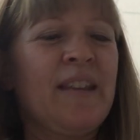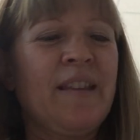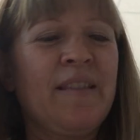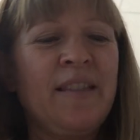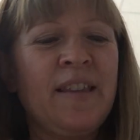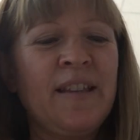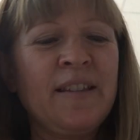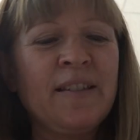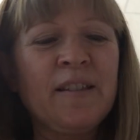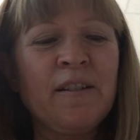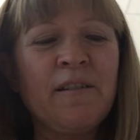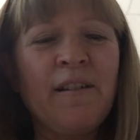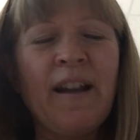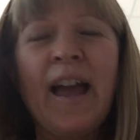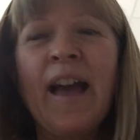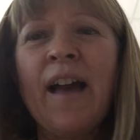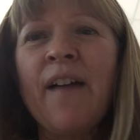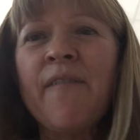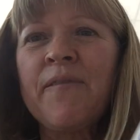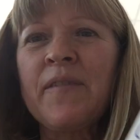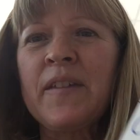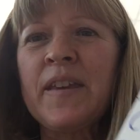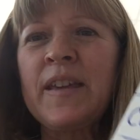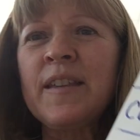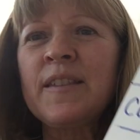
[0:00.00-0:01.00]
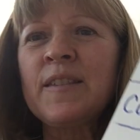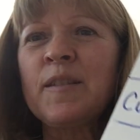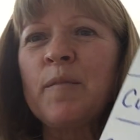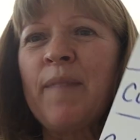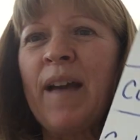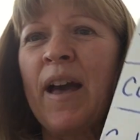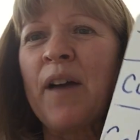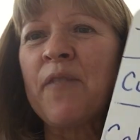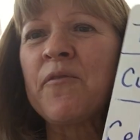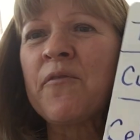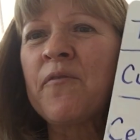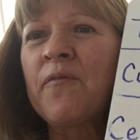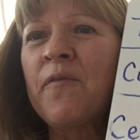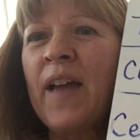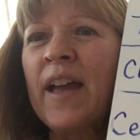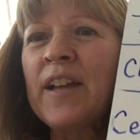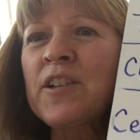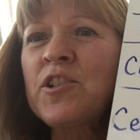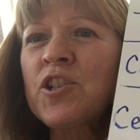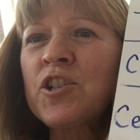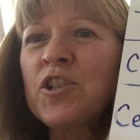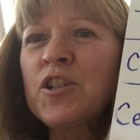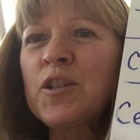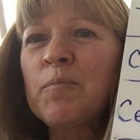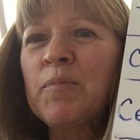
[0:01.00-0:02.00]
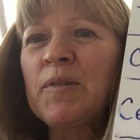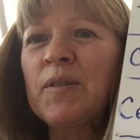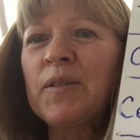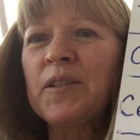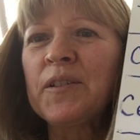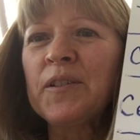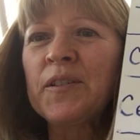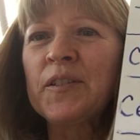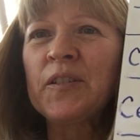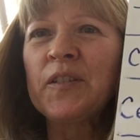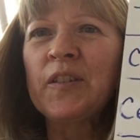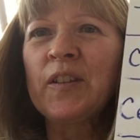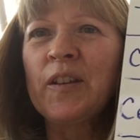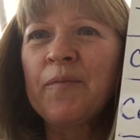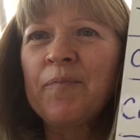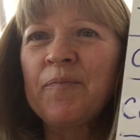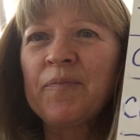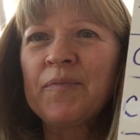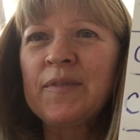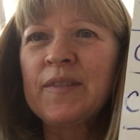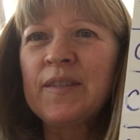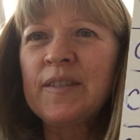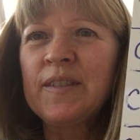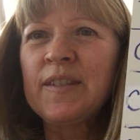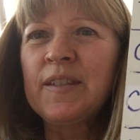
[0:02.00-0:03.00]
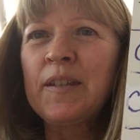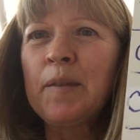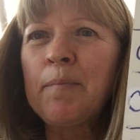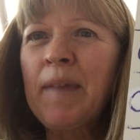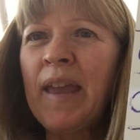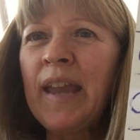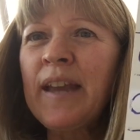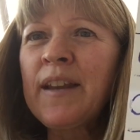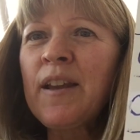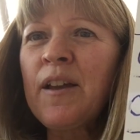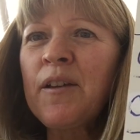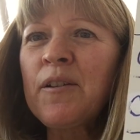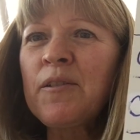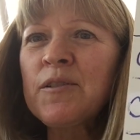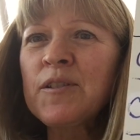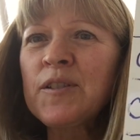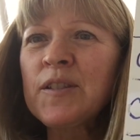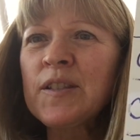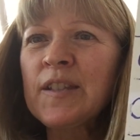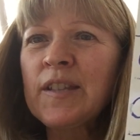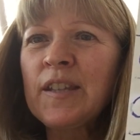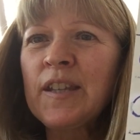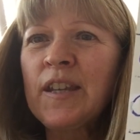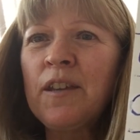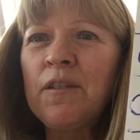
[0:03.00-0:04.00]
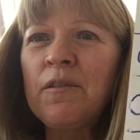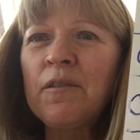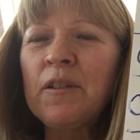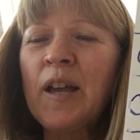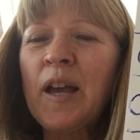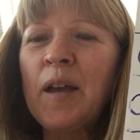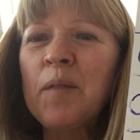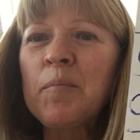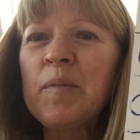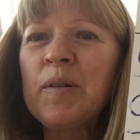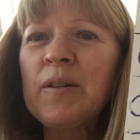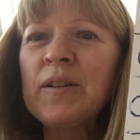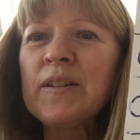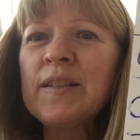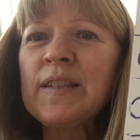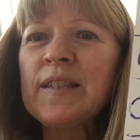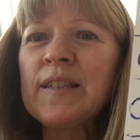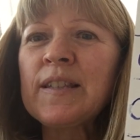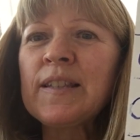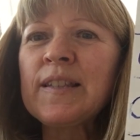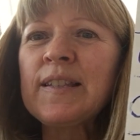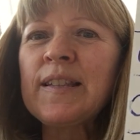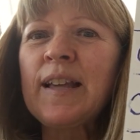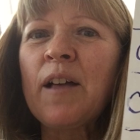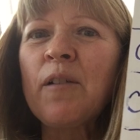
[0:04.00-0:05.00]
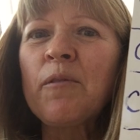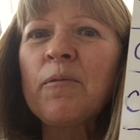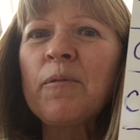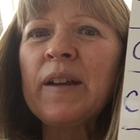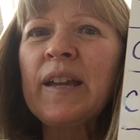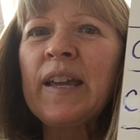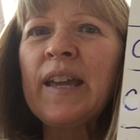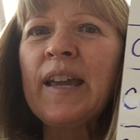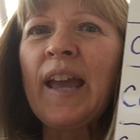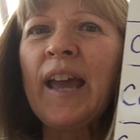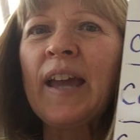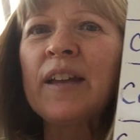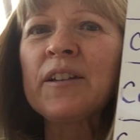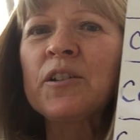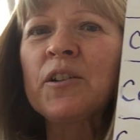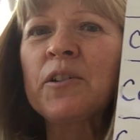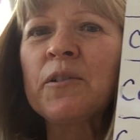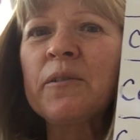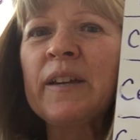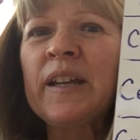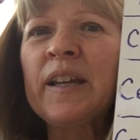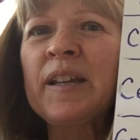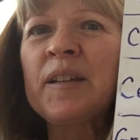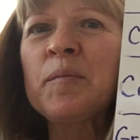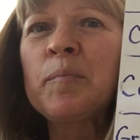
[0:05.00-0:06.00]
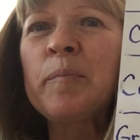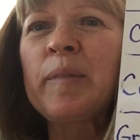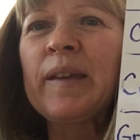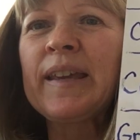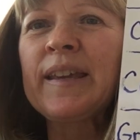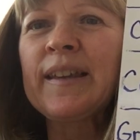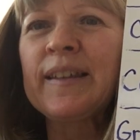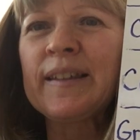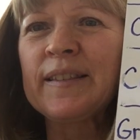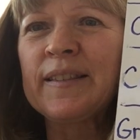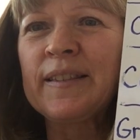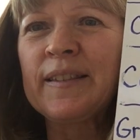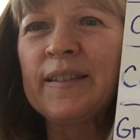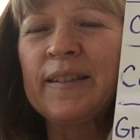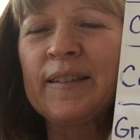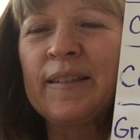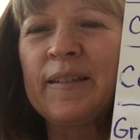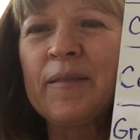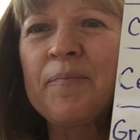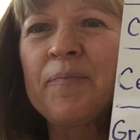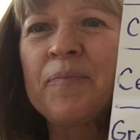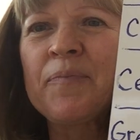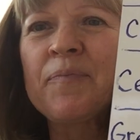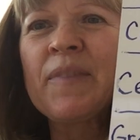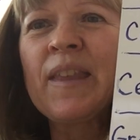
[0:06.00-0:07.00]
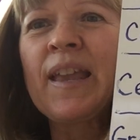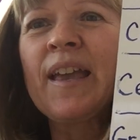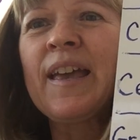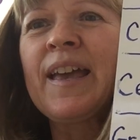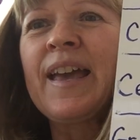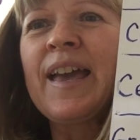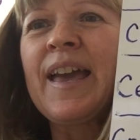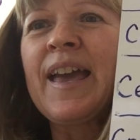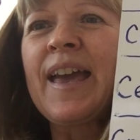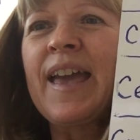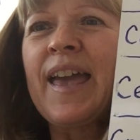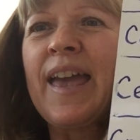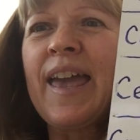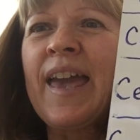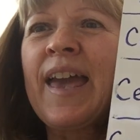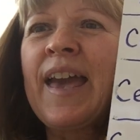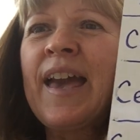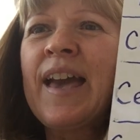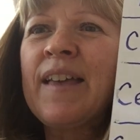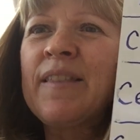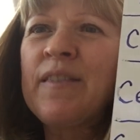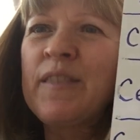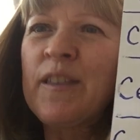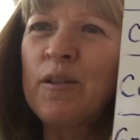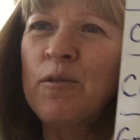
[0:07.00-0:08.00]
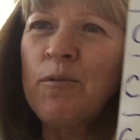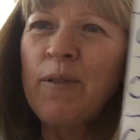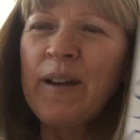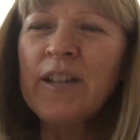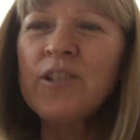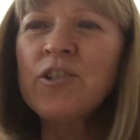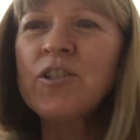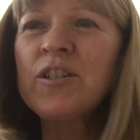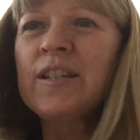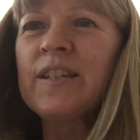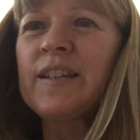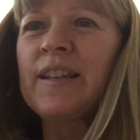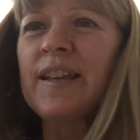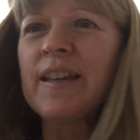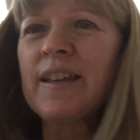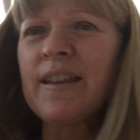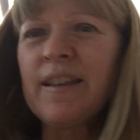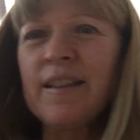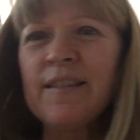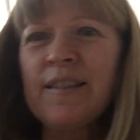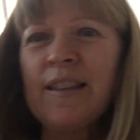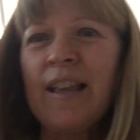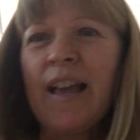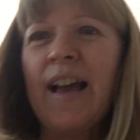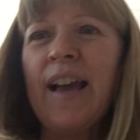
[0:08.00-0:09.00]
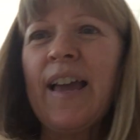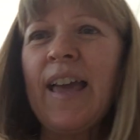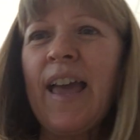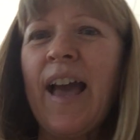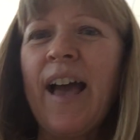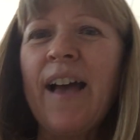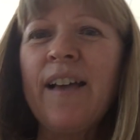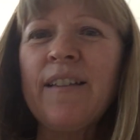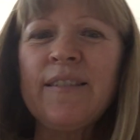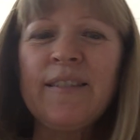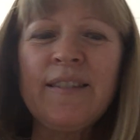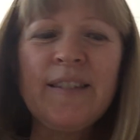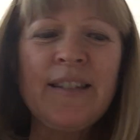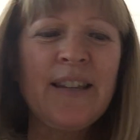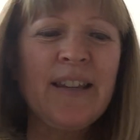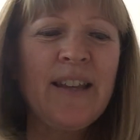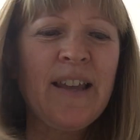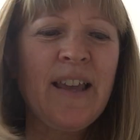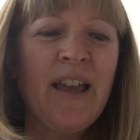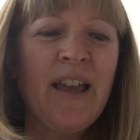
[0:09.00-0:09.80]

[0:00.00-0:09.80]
This graph is about vegetables: tomatoes, cucumbers, celery, and green beans. And the question is, I asked